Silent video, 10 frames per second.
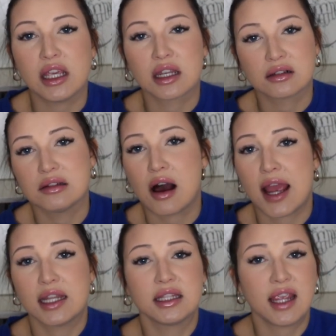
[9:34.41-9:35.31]
and
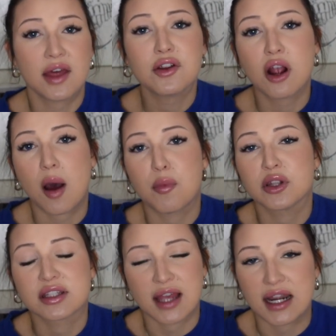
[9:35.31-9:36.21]
Clyde and the other couple
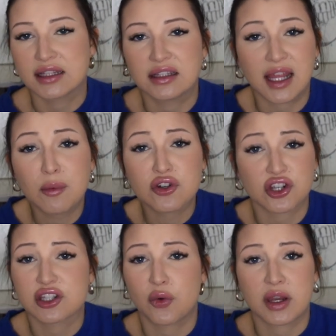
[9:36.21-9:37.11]
decided that they were
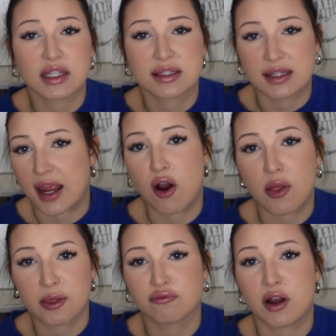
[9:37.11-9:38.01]
just going to stay
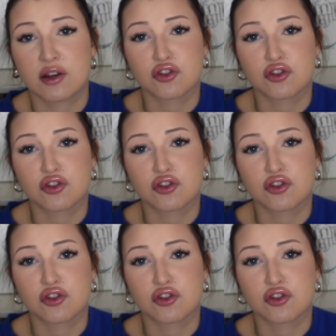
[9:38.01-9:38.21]
on the run,